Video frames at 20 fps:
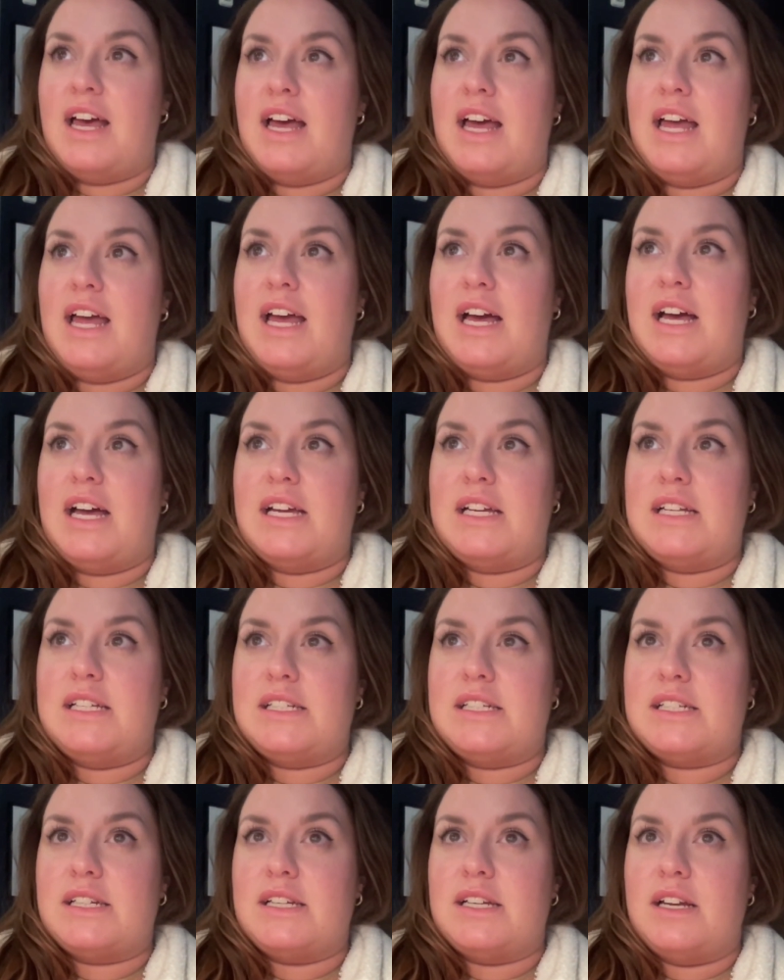
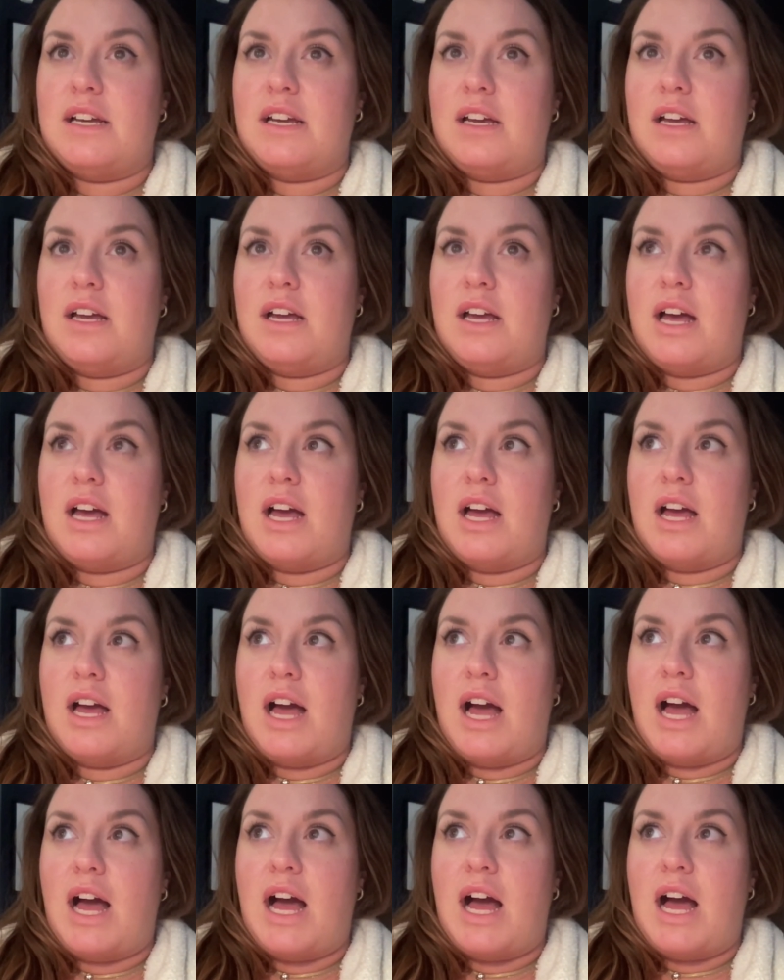And
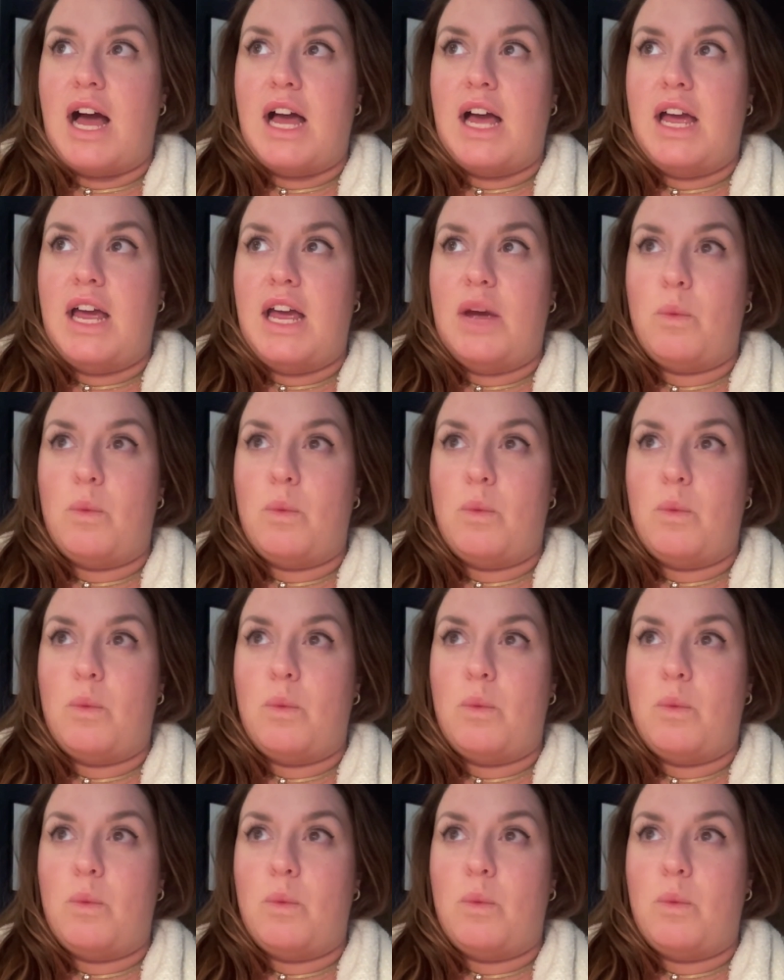I